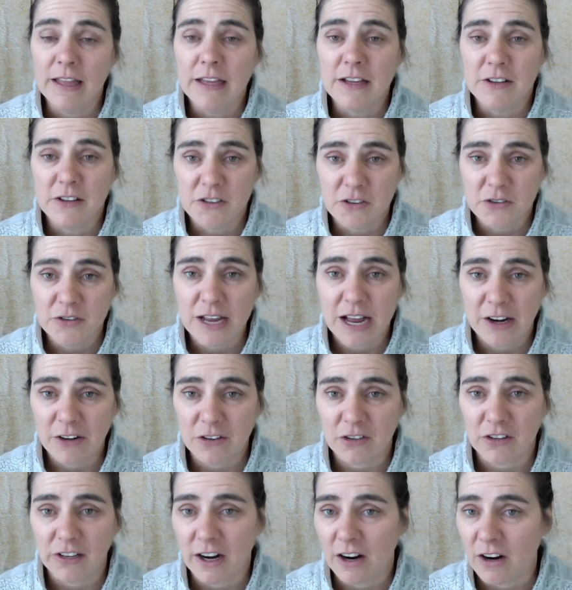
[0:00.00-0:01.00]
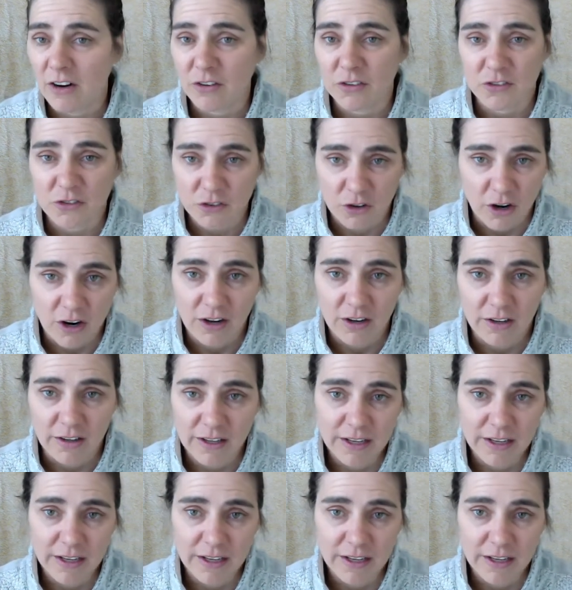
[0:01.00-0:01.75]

because you naturally are strong.